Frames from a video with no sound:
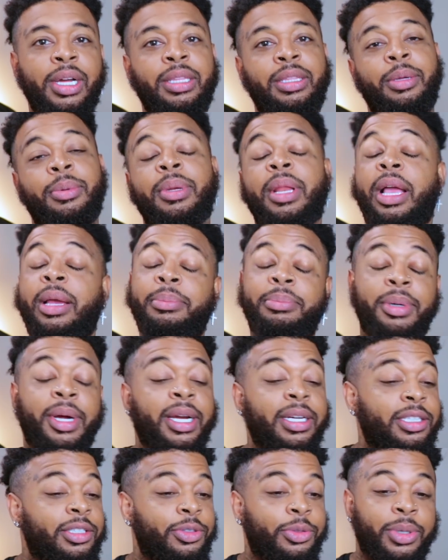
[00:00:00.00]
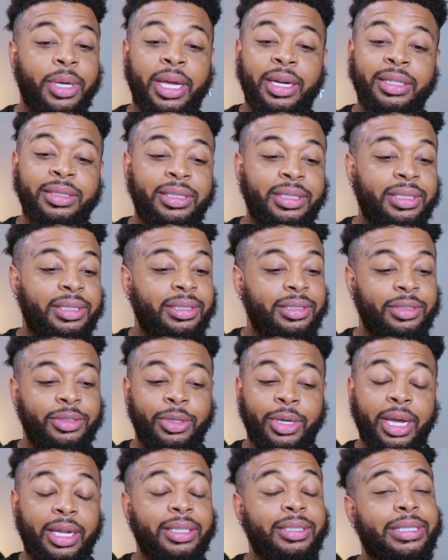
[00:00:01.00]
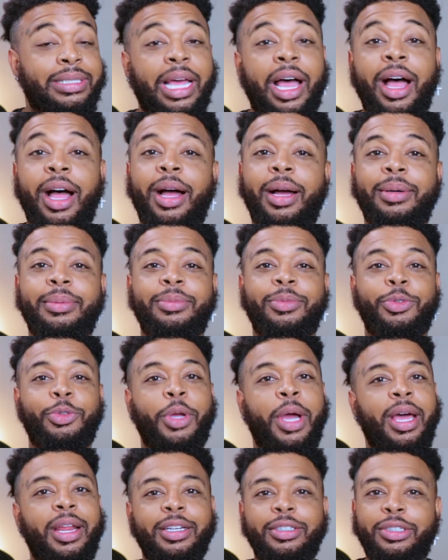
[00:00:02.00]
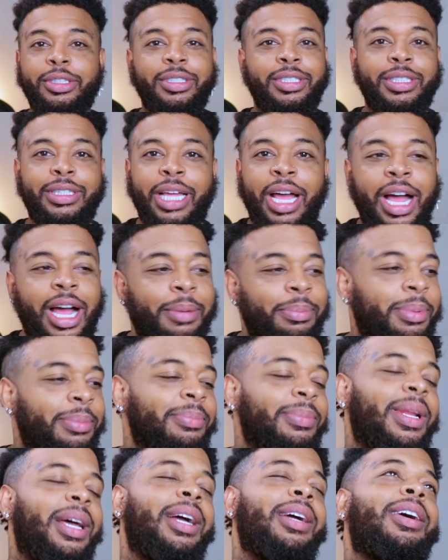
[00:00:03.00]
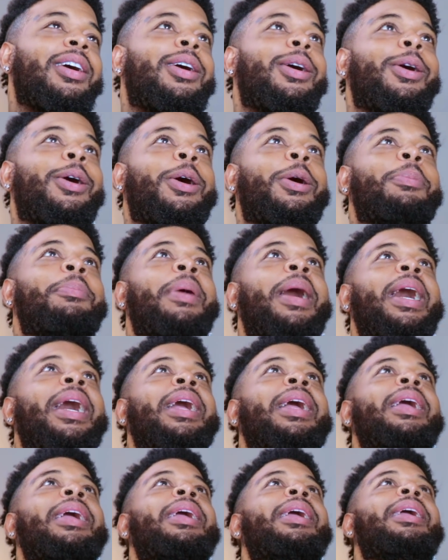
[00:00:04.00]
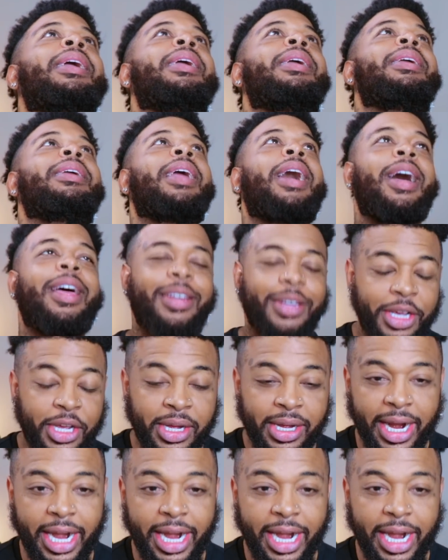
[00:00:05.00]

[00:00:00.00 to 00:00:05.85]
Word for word: They were like, Brandon, you gotta stop. You gotta just stop. I'm like, oh my God.